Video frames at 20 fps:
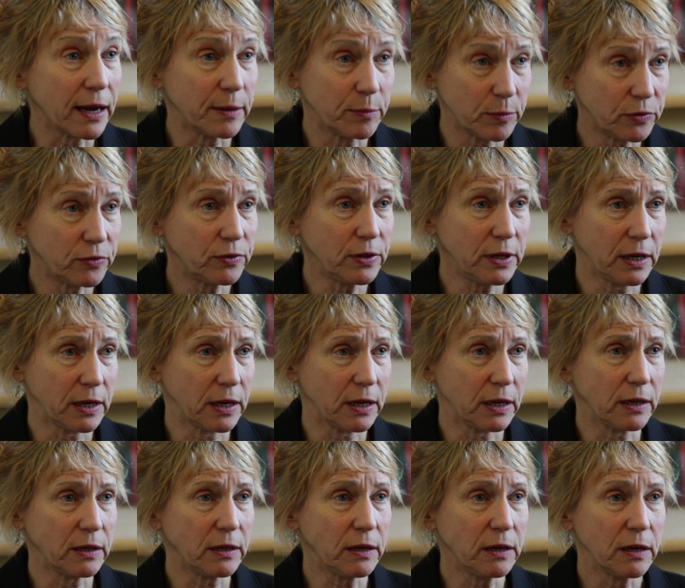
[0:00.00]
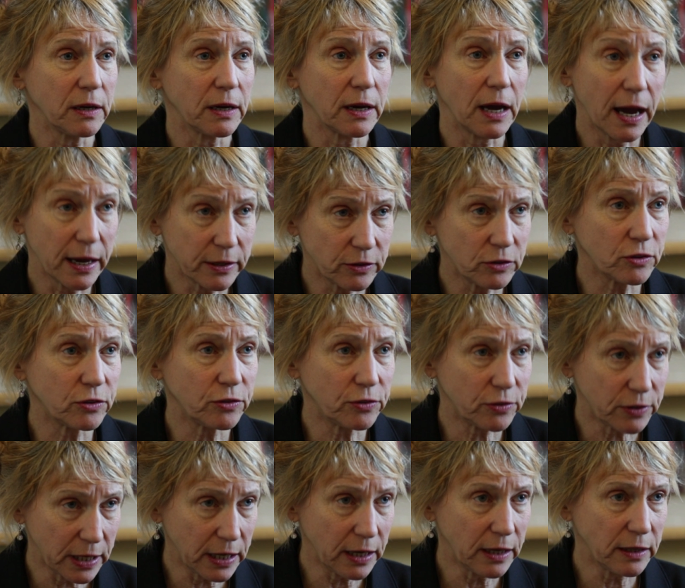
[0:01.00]
I'm seeing,
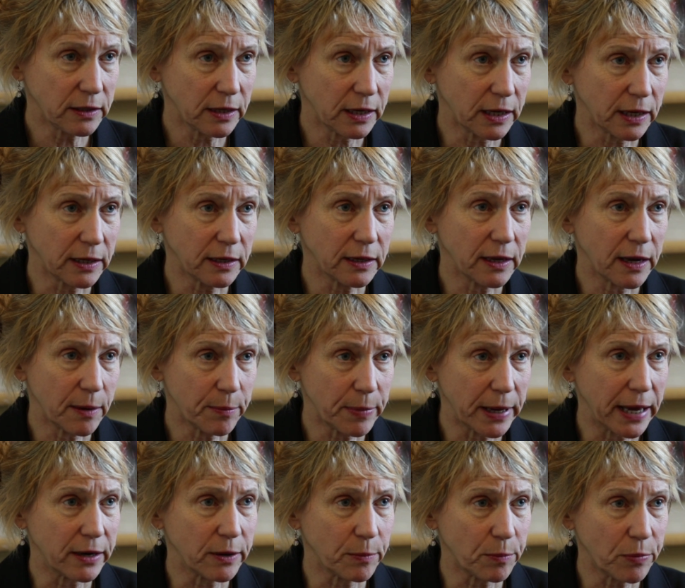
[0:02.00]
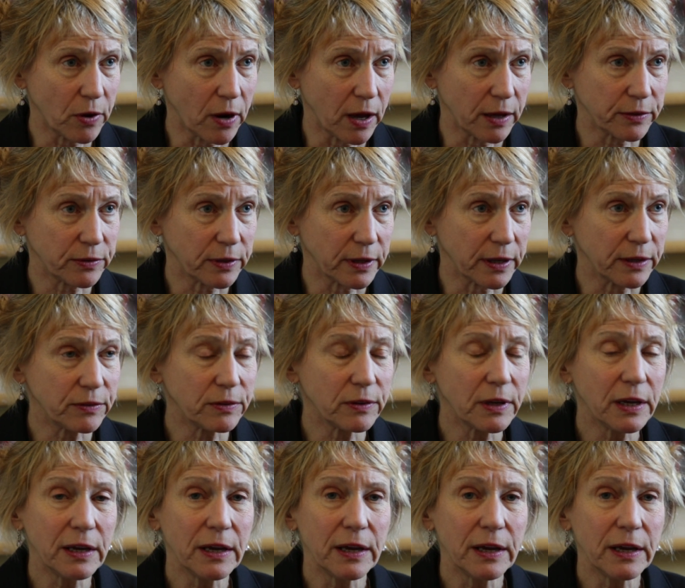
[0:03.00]
understanding about a process.